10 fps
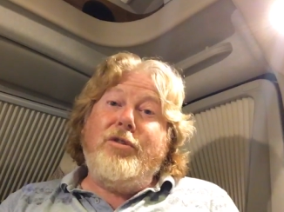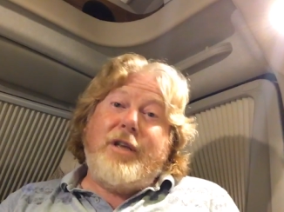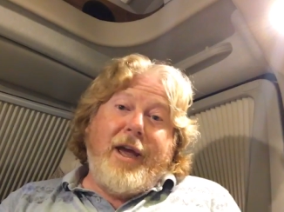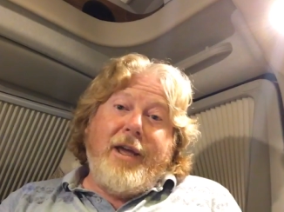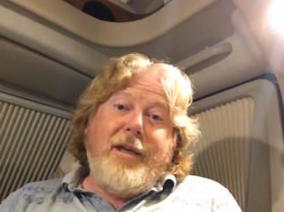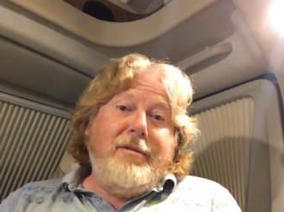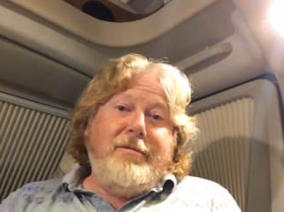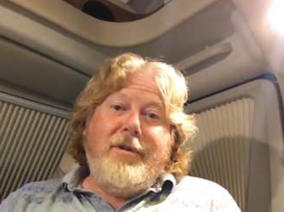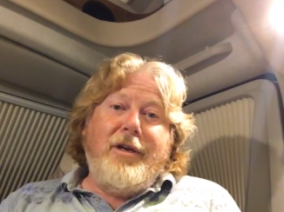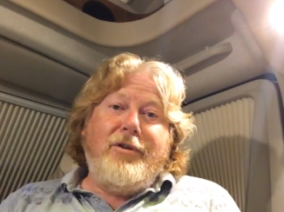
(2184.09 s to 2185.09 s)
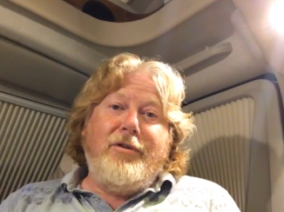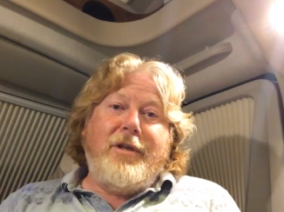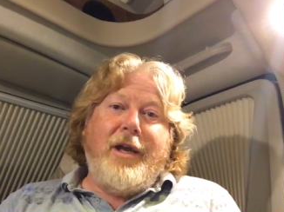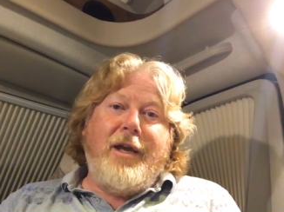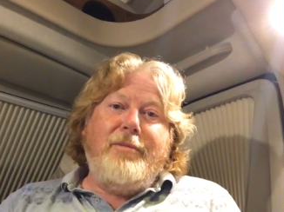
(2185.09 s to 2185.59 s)
day,
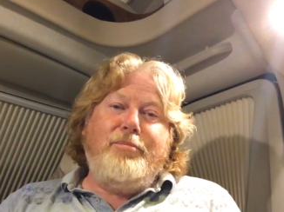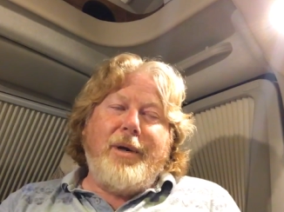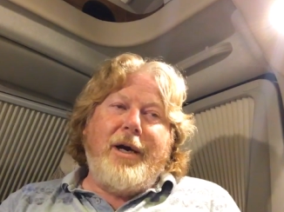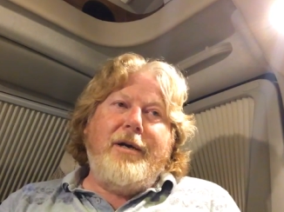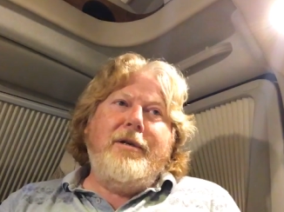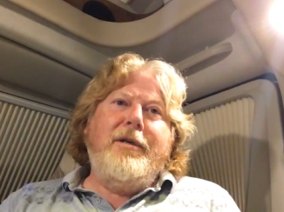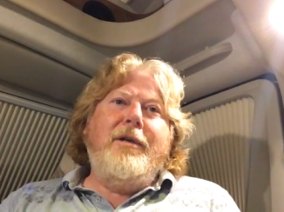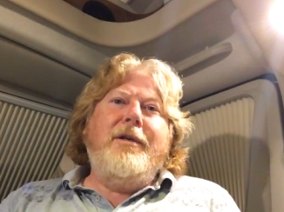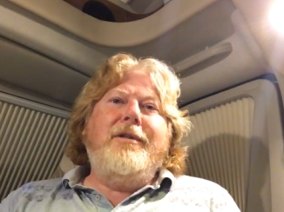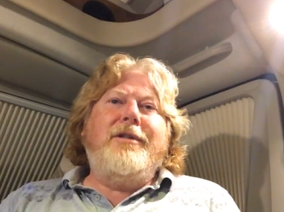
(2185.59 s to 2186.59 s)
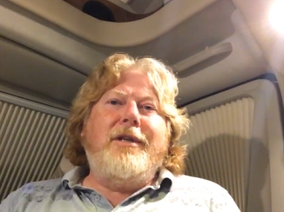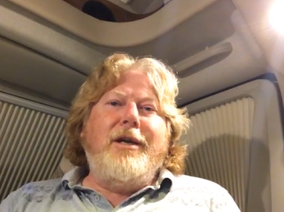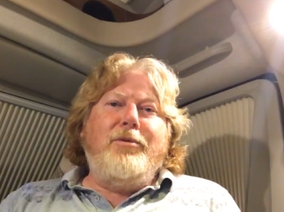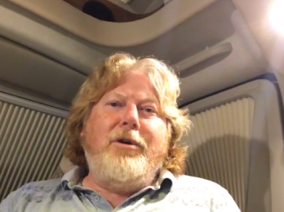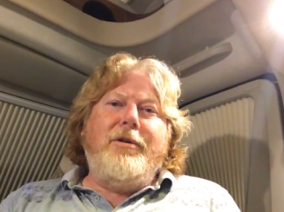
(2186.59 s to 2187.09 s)
but do you
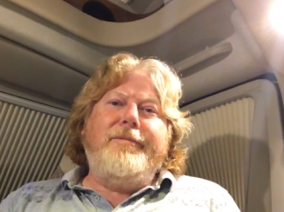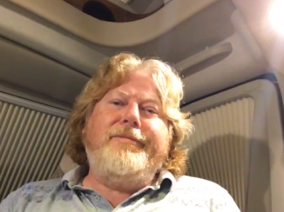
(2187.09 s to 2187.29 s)
know what?